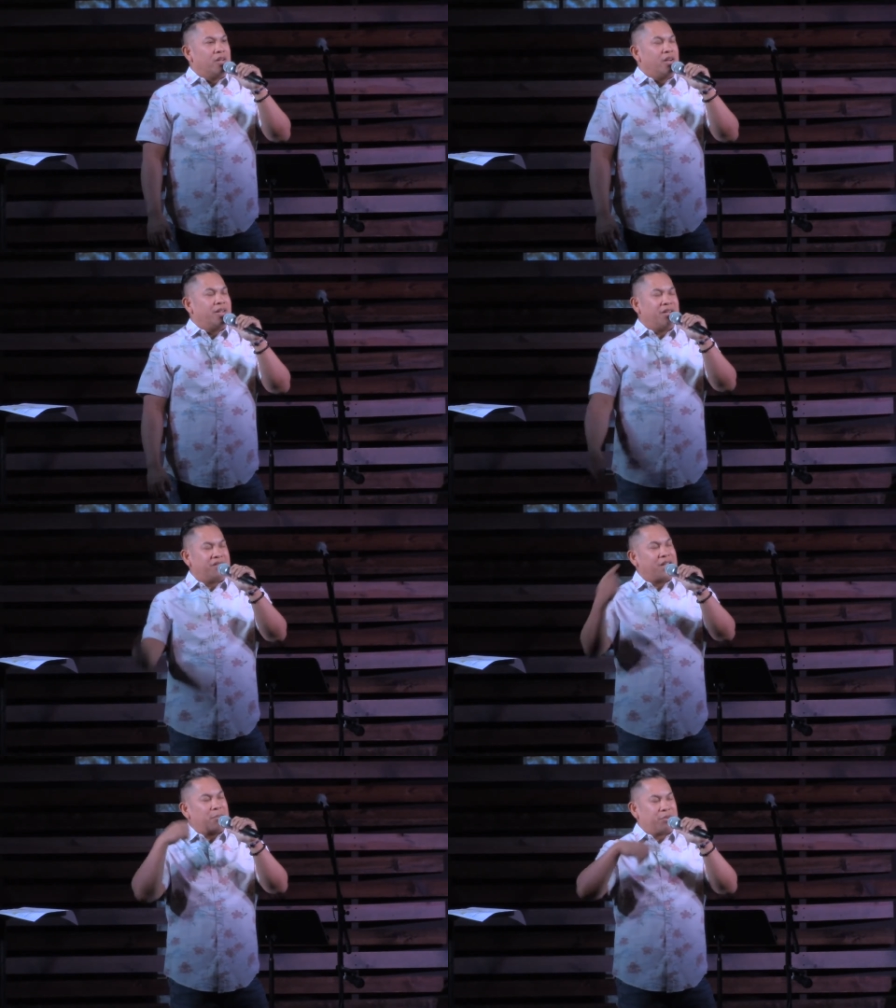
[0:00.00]
And the
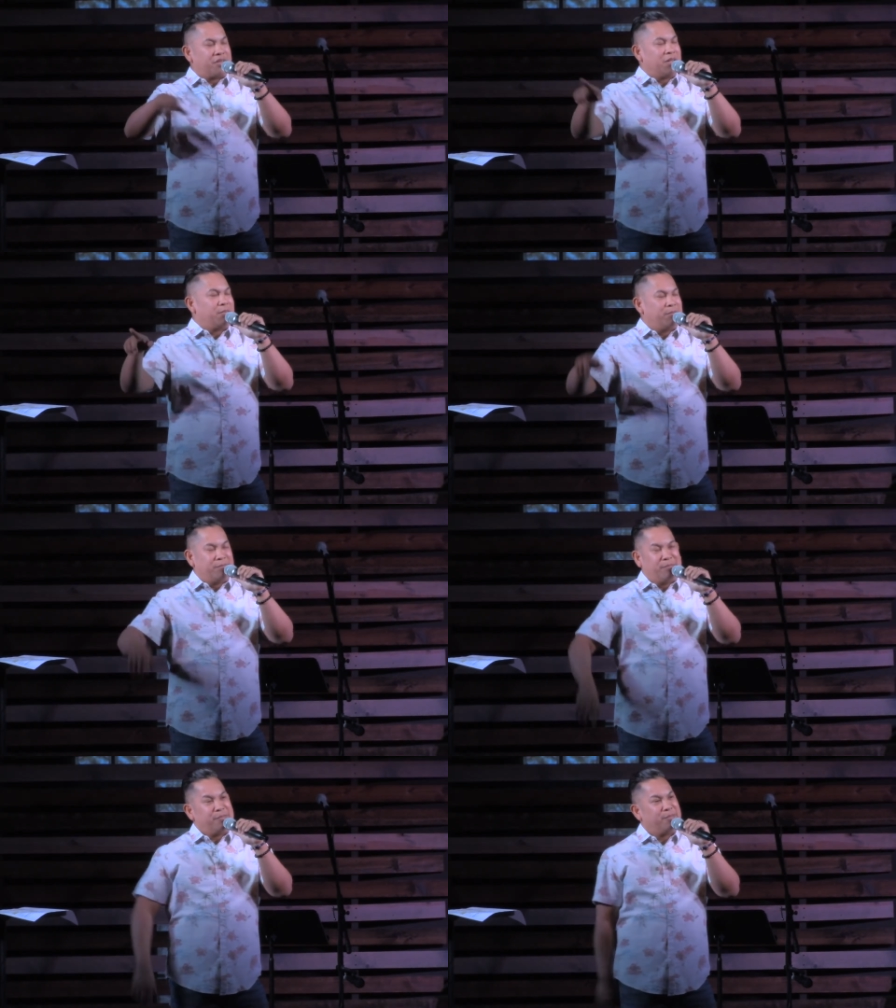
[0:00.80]
disciples come.
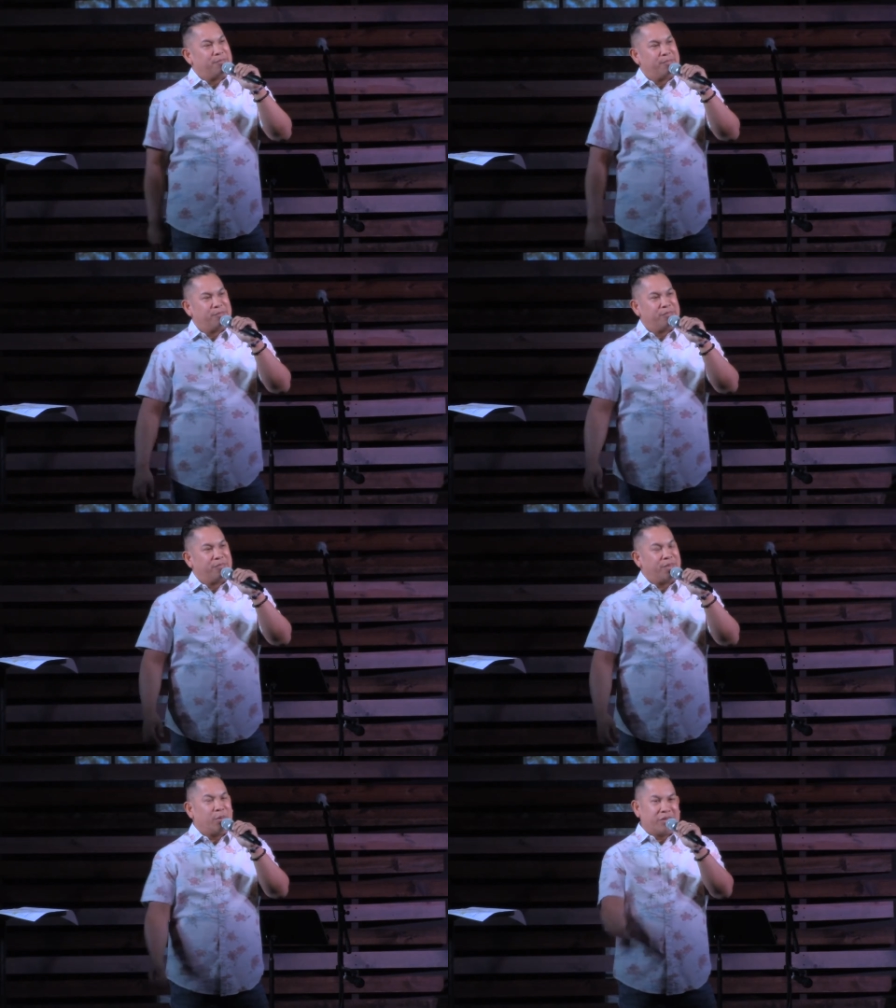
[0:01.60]

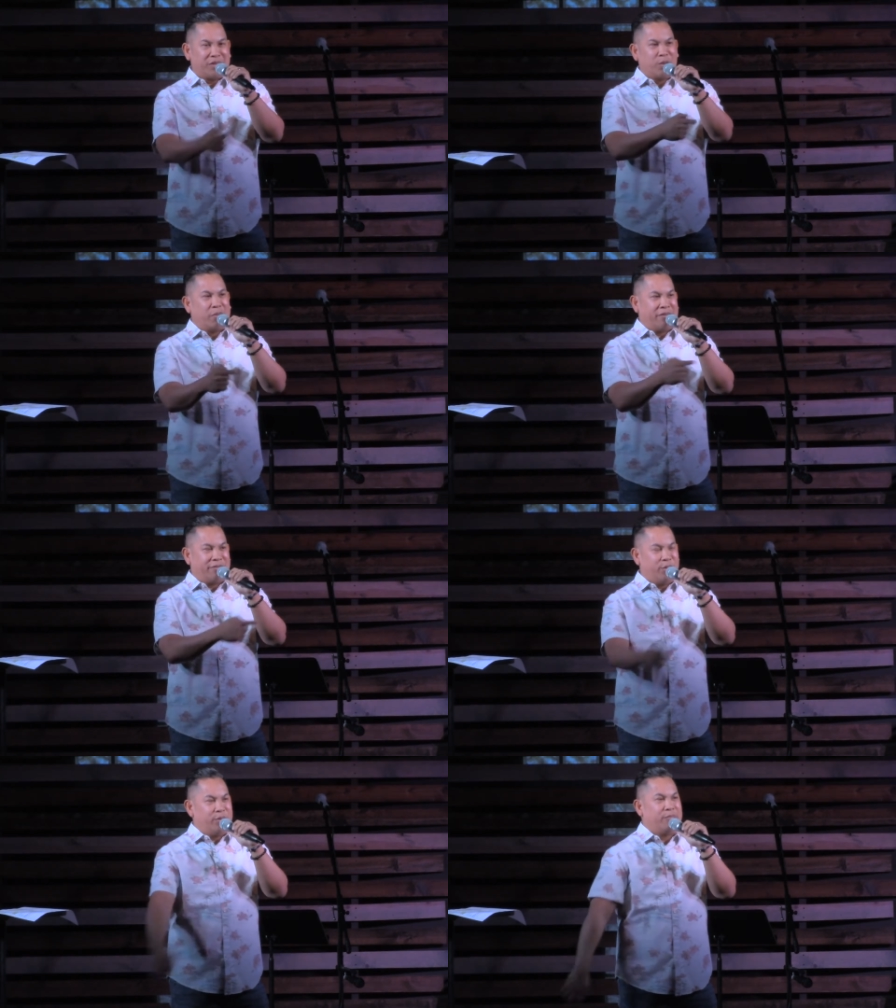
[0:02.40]
They went to go buy
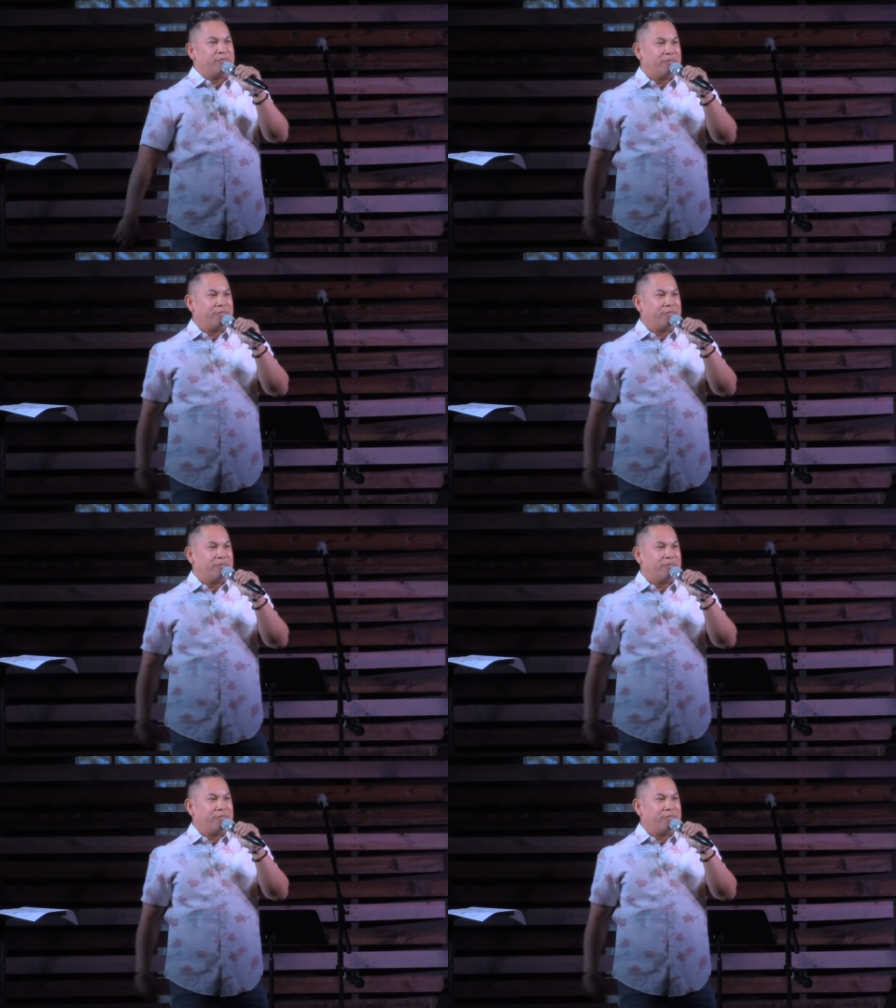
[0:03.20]
food.